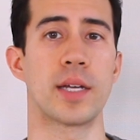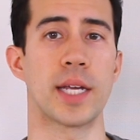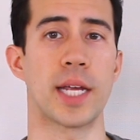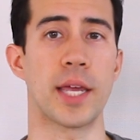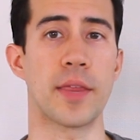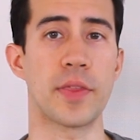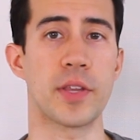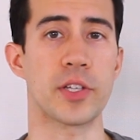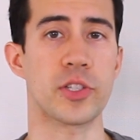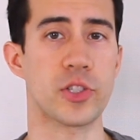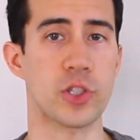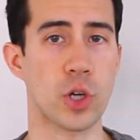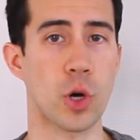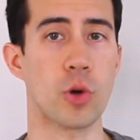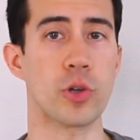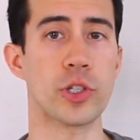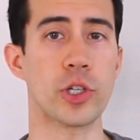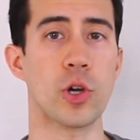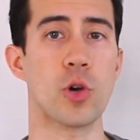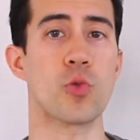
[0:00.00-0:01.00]
In this
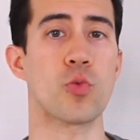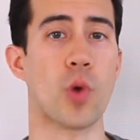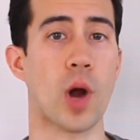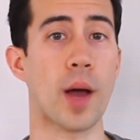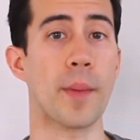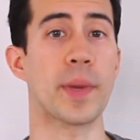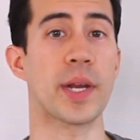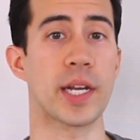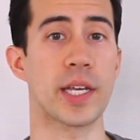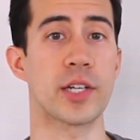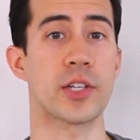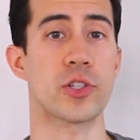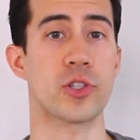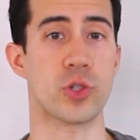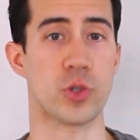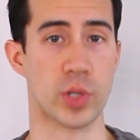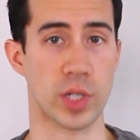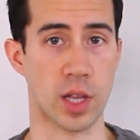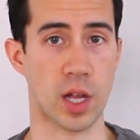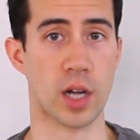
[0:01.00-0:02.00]
Tokyo ramen
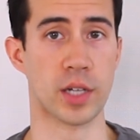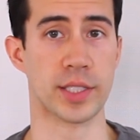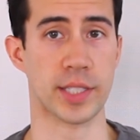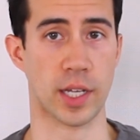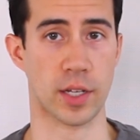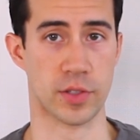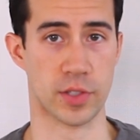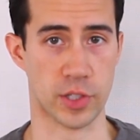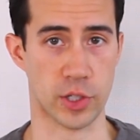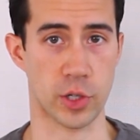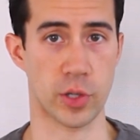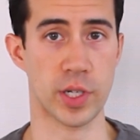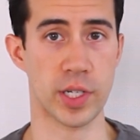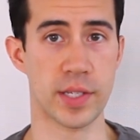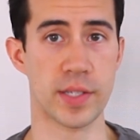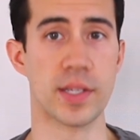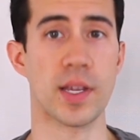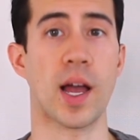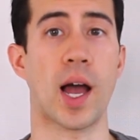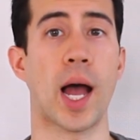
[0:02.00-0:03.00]
industry lockdown
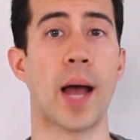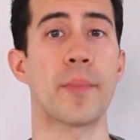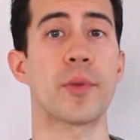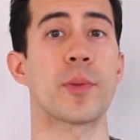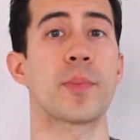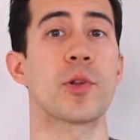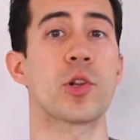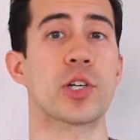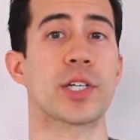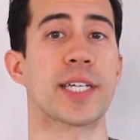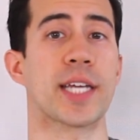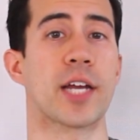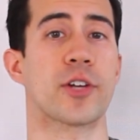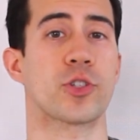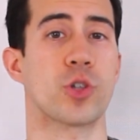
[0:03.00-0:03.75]
series, I'm going to be looking at